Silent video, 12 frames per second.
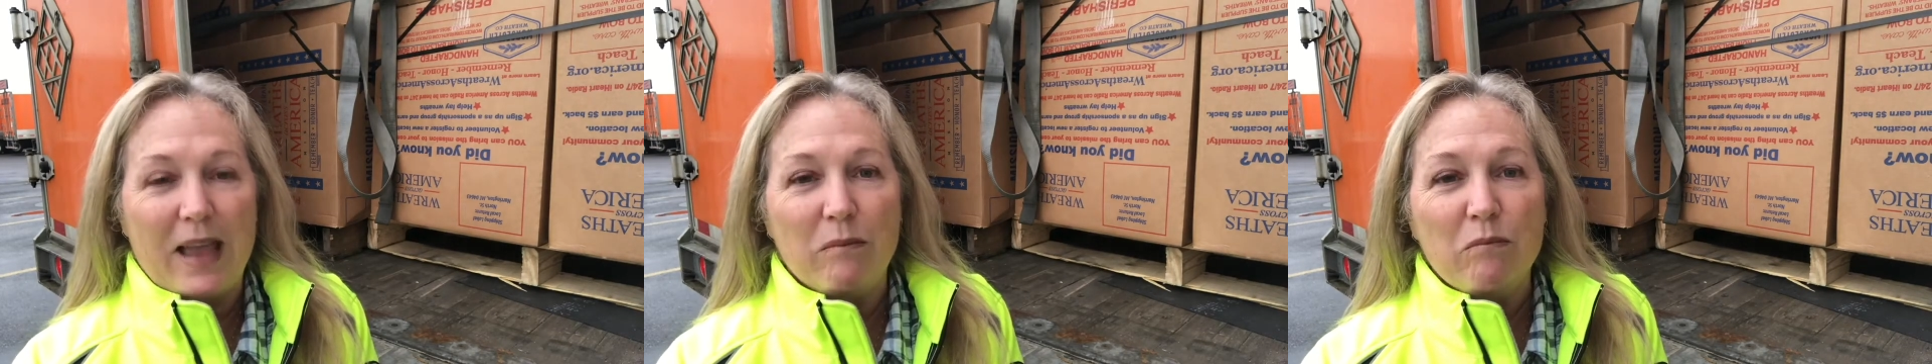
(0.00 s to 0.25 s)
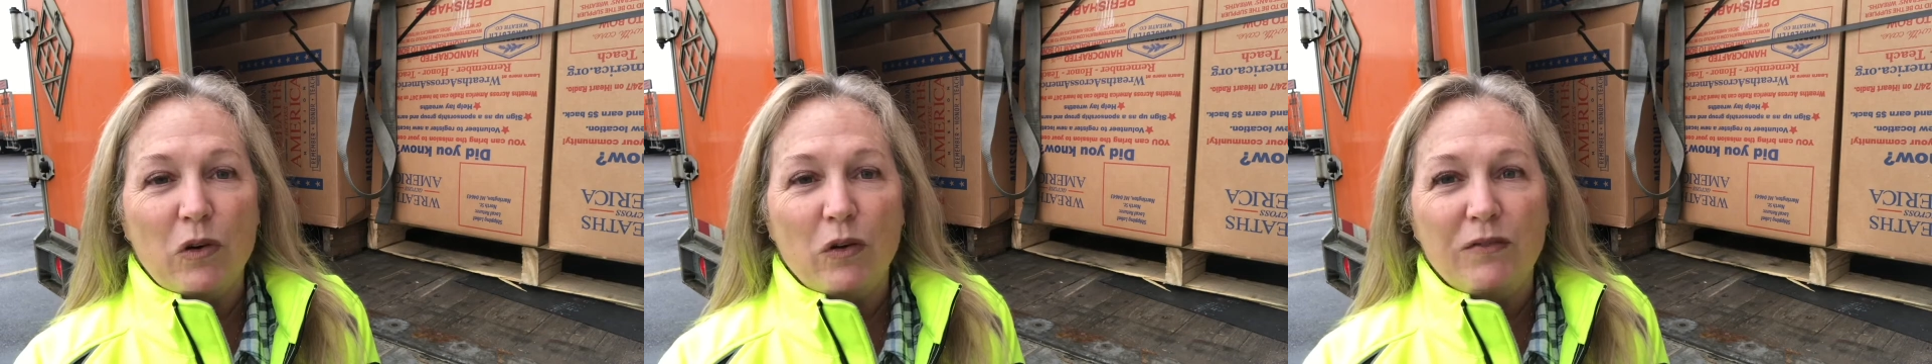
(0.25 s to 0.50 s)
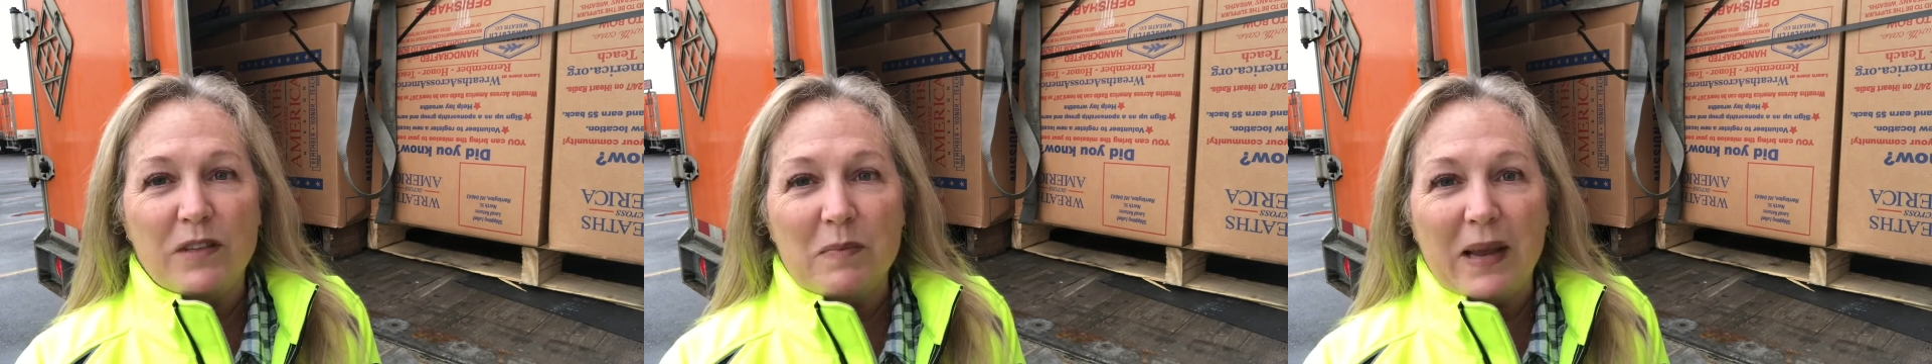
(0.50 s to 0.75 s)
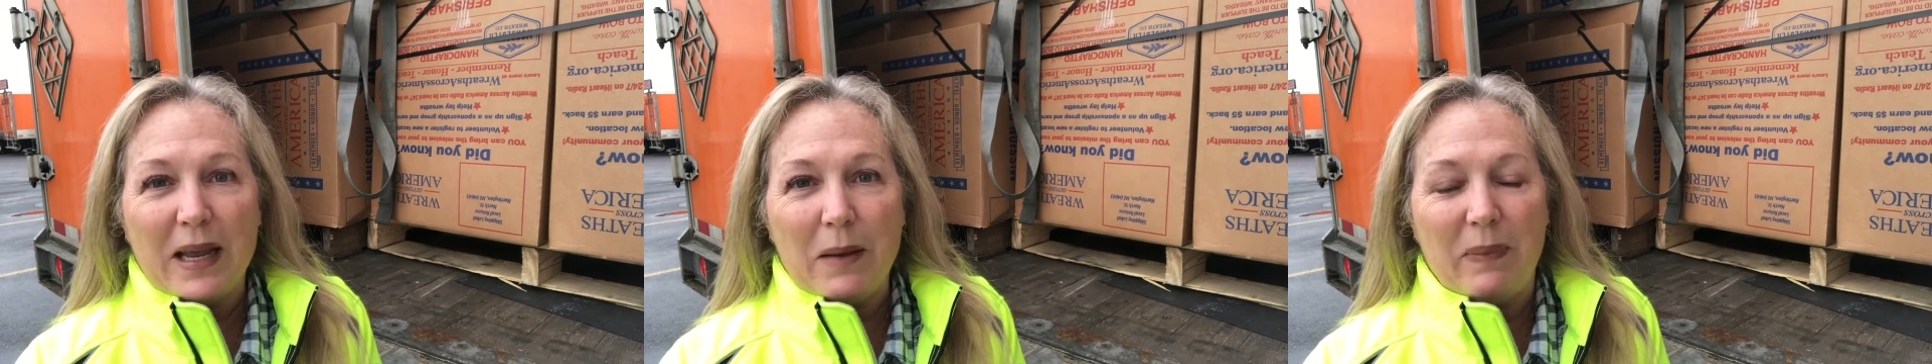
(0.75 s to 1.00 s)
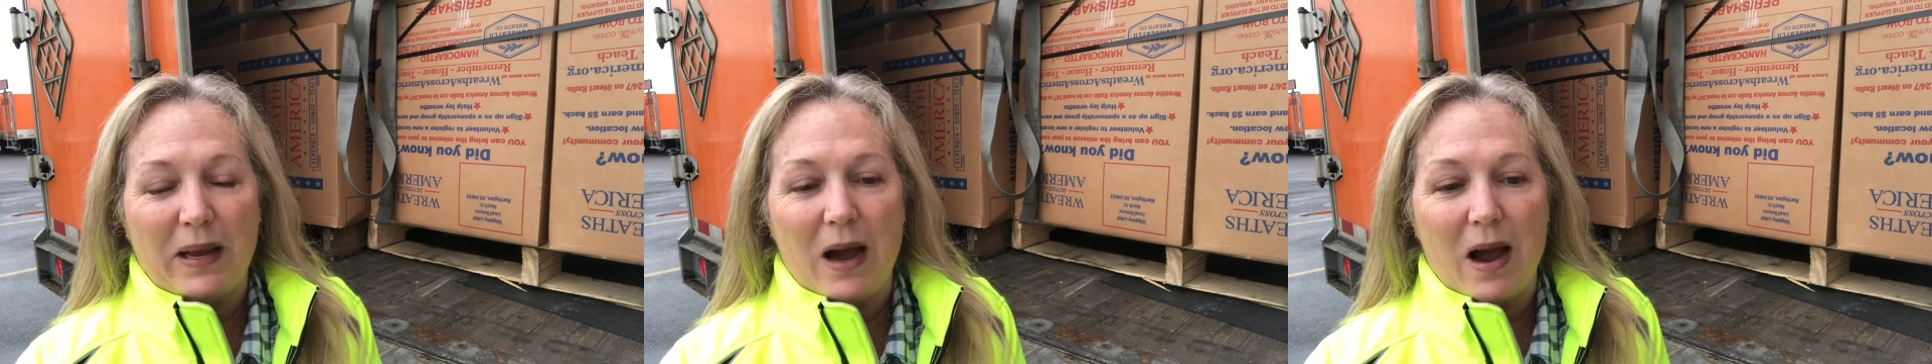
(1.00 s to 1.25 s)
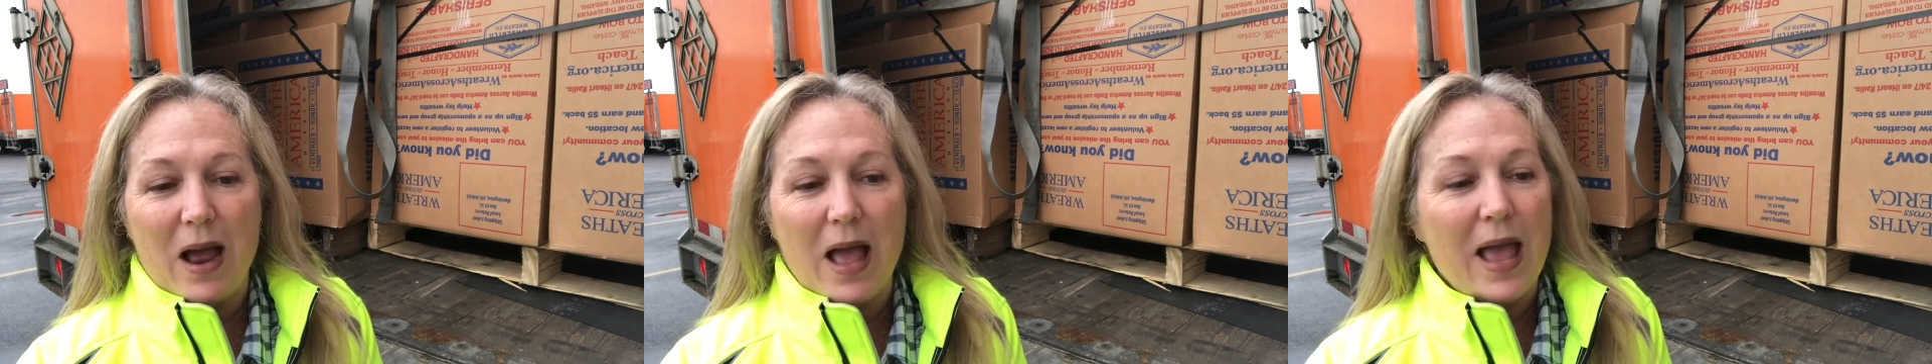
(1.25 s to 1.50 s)
It moved me
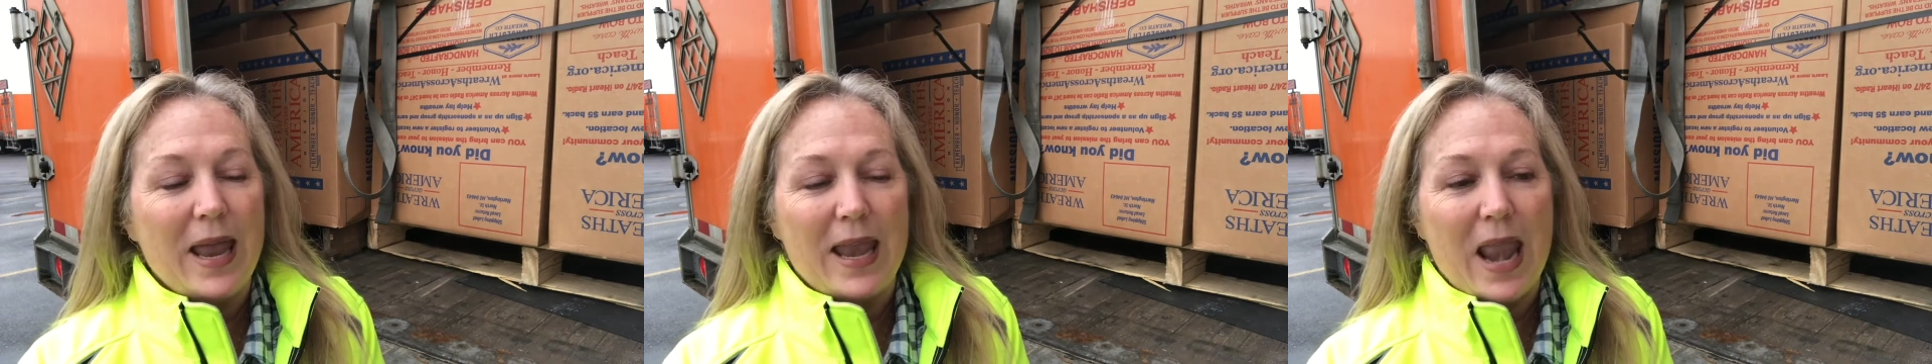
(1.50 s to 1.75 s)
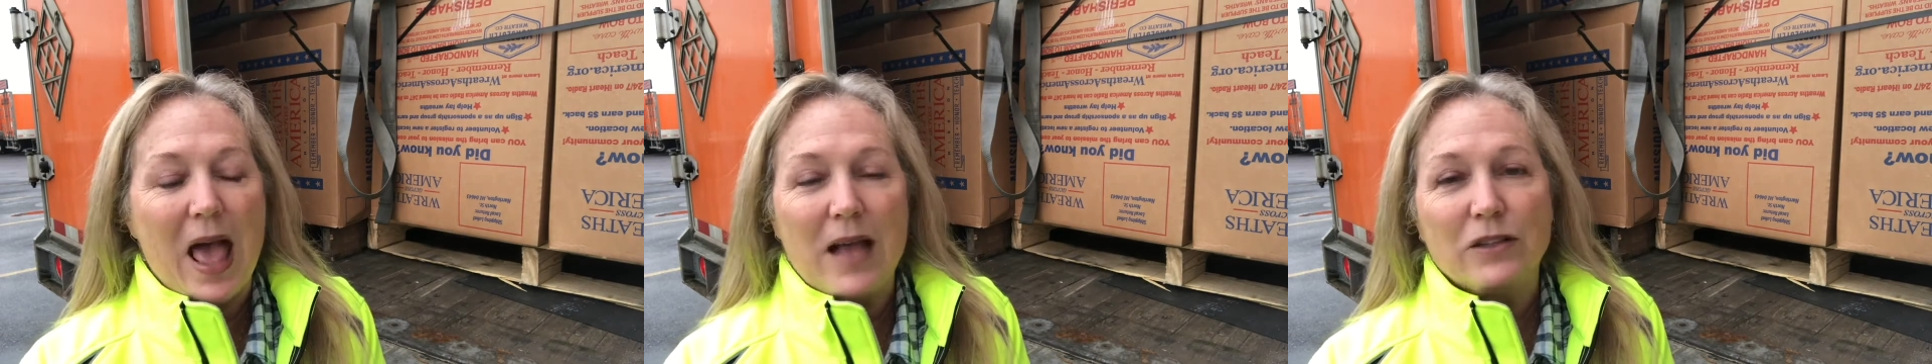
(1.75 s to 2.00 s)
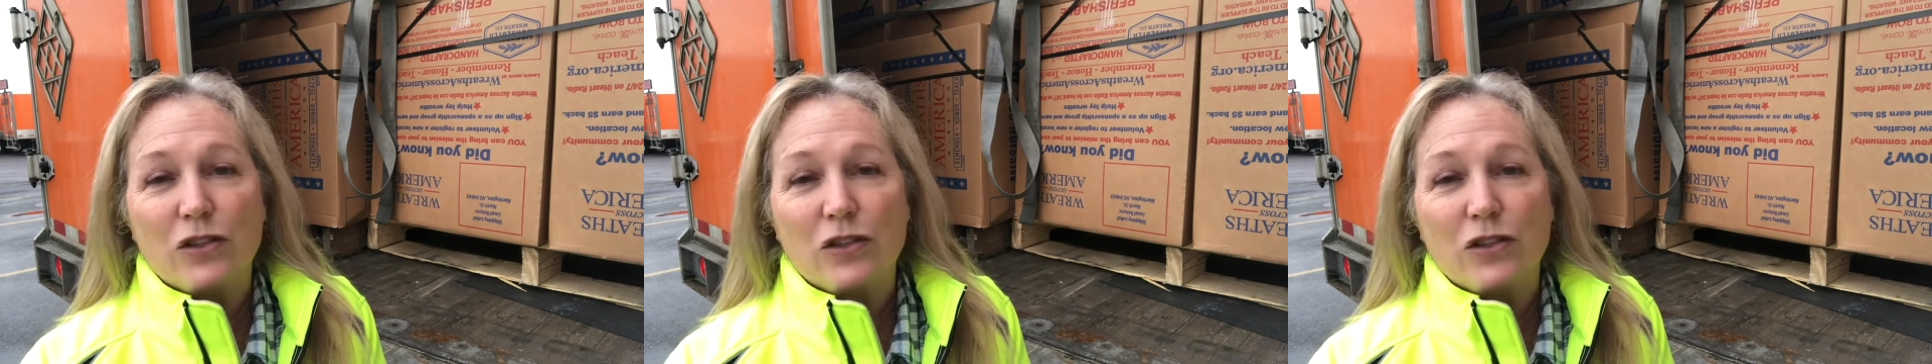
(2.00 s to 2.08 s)
and